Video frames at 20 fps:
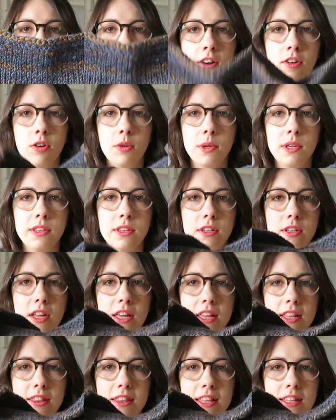narrower
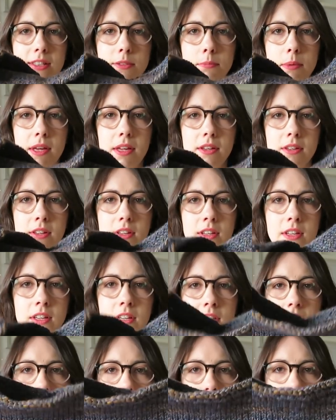than this bit.
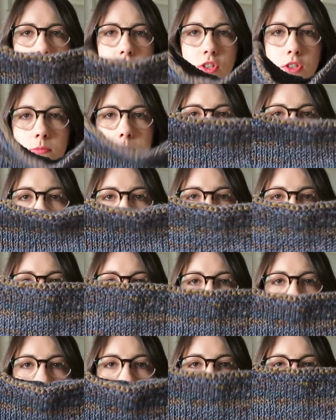So it's meant to
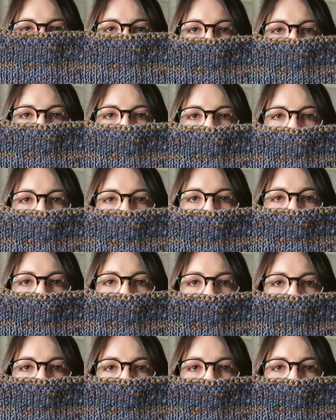sort of be
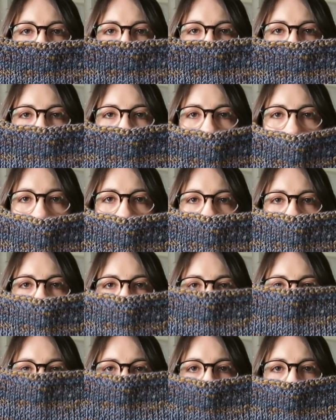narrow here
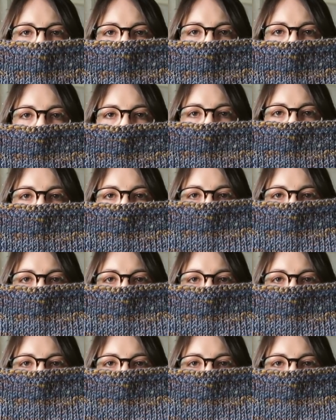and work it,